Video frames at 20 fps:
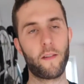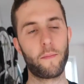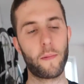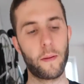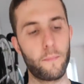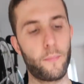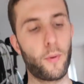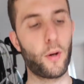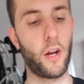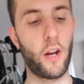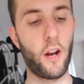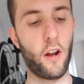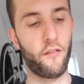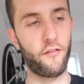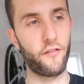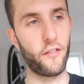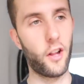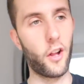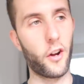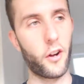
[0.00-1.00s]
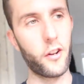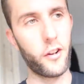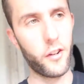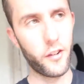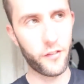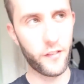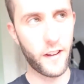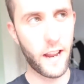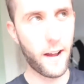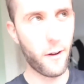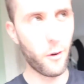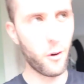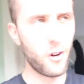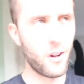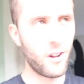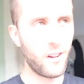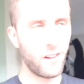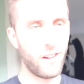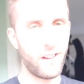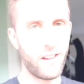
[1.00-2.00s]
I've been putting off for long enough now.
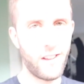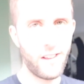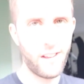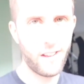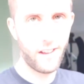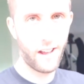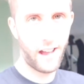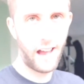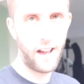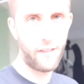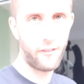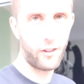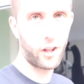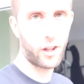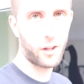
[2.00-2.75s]
Have a